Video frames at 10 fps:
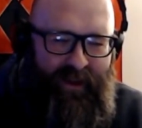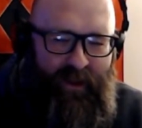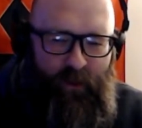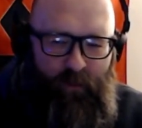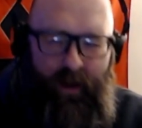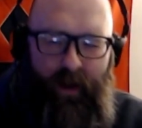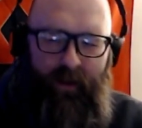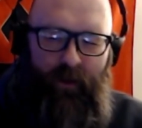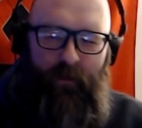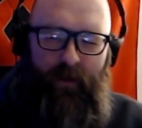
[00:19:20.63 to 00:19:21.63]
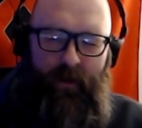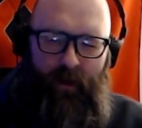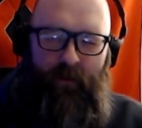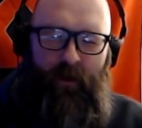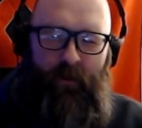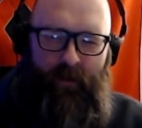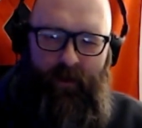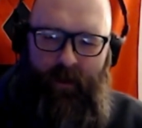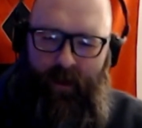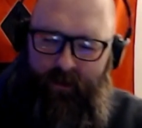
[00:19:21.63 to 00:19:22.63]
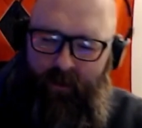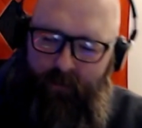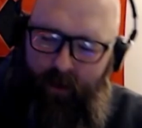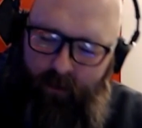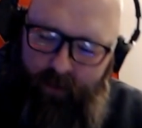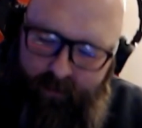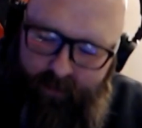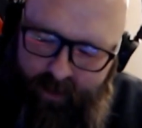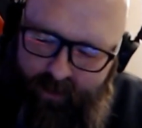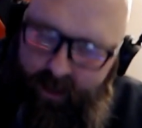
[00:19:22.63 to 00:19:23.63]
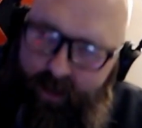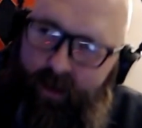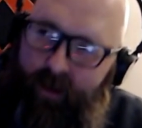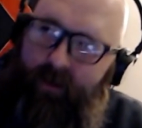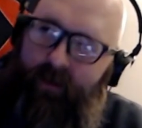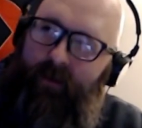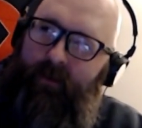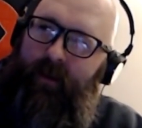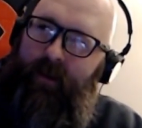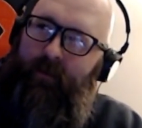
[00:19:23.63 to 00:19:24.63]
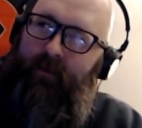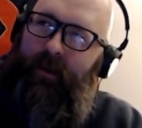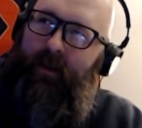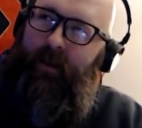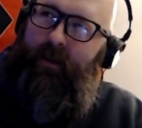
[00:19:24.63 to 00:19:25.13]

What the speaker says: We got a little bit inappropriate. I turned my OnlyFans light on at the beginning.